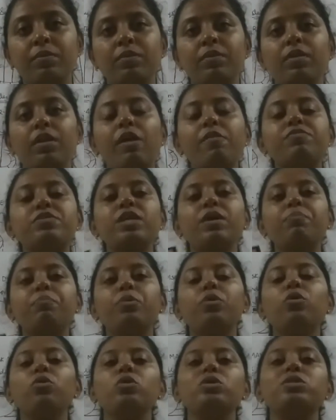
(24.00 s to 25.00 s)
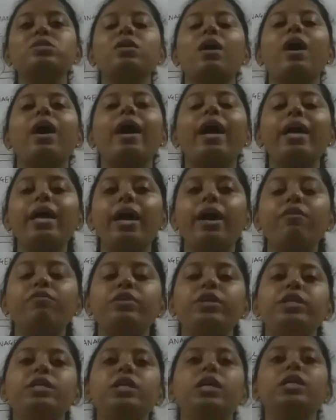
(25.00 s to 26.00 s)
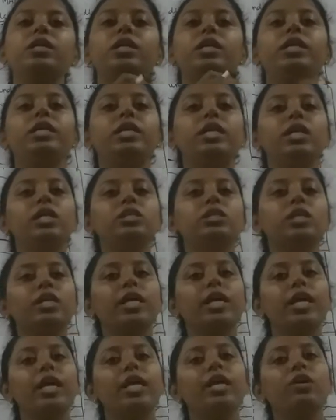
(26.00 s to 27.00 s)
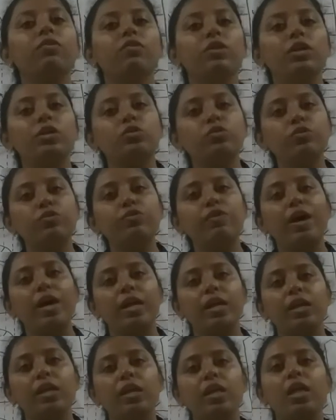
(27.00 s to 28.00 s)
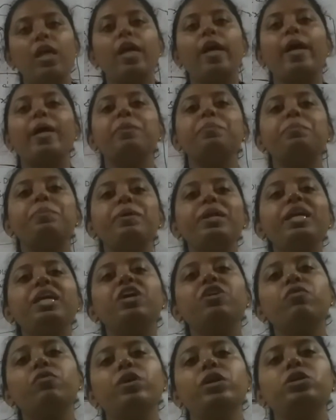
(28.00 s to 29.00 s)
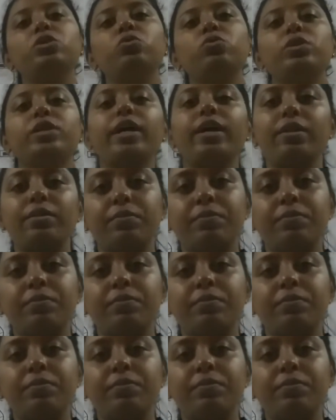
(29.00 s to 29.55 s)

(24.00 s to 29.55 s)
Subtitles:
If suppose I have written integer A equal to 5 and B equal to 10.